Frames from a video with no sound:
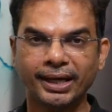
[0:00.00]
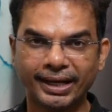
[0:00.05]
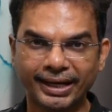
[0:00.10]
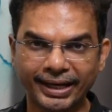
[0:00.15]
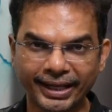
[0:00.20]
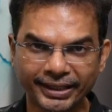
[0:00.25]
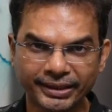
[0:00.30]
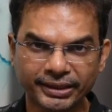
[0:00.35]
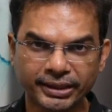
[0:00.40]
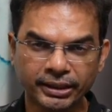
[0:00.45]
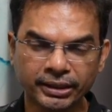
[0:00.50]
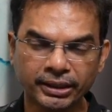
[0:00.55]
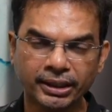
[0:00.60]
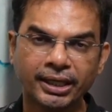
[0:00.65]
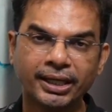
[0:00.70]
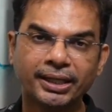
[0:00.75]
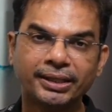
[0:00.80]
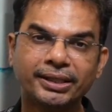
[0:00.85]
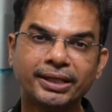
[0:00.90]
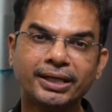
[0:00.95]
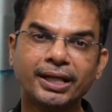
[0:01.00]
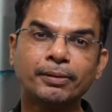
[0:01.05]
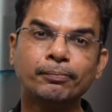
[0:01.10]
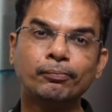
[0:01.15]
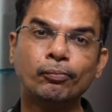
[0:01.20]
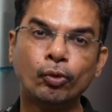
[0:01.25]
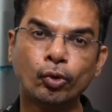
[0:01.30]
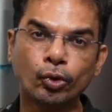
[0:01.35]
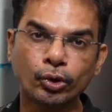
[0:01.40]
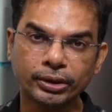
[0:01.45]
Like this, there
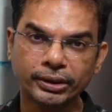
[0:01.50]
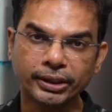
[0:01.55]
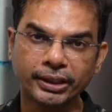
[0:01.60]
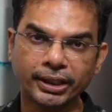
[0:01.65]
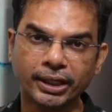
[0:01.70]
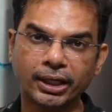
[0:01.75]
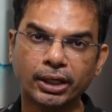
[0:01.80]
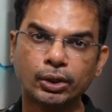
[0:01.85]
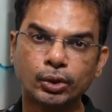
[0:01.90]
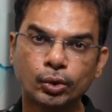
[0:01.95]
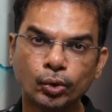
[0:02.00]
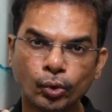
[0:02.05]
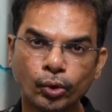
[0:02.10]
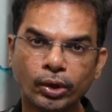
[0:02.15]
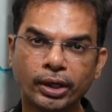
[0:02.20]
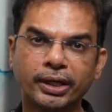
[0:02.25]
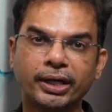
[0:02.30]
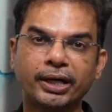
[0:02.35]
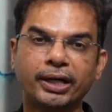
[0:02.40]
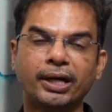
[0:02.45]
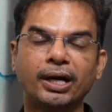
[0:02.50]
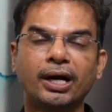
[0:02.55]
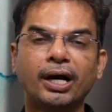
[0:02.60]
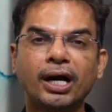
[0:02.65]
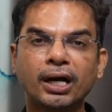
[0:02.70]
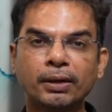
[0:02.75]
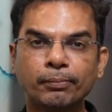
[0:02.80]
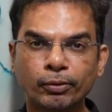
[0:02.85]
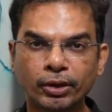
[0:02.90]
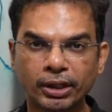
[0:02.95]
are more than 200
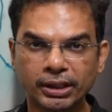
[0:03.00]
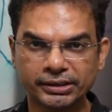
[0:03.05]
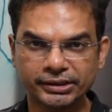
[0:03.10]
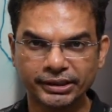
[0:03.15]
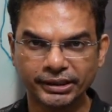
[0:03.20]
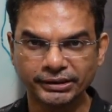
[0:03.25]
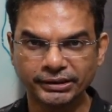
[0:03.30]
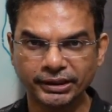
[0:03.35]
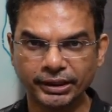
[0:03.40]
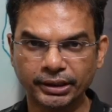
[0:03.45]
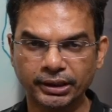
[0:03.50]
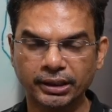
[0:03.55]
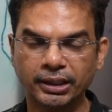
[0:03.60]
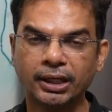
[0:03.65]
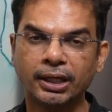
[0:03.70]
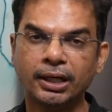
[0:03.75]
hormonal changes